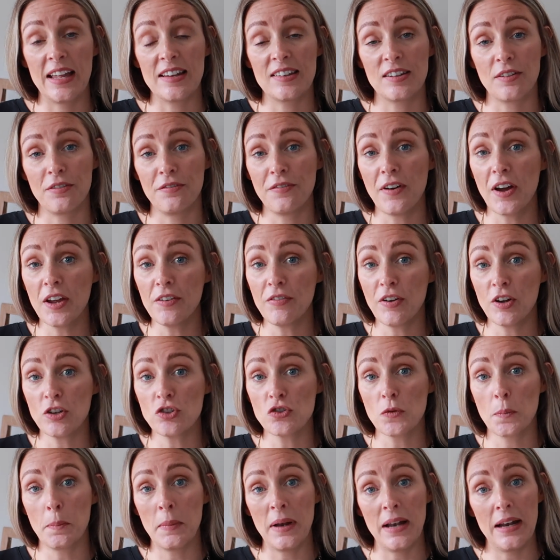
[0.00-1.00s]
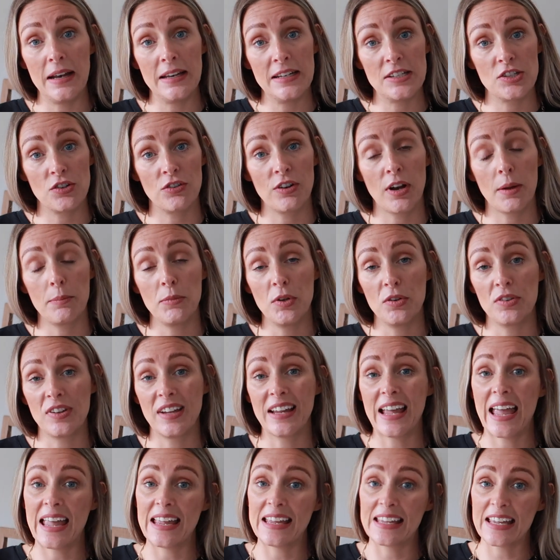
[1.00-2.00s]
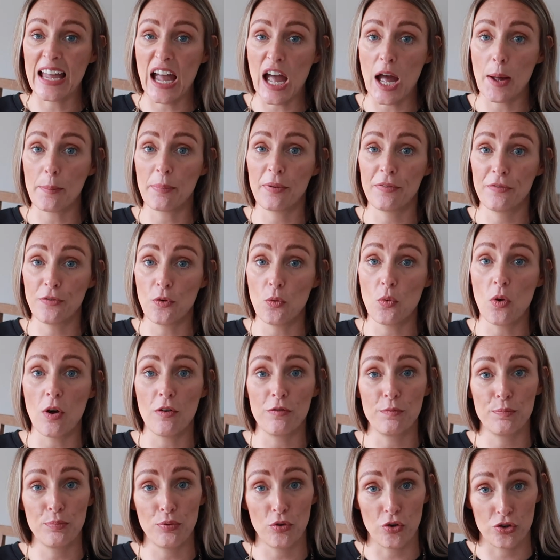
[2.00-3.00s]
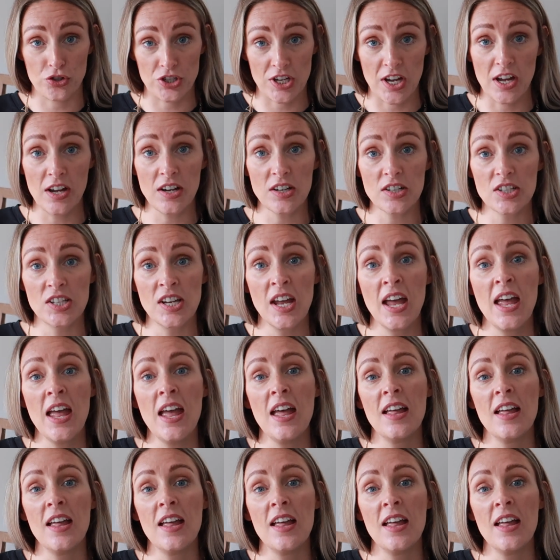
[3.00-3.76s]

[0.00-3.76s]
it's a five hundred milliliter, and I'm using a cap full of product.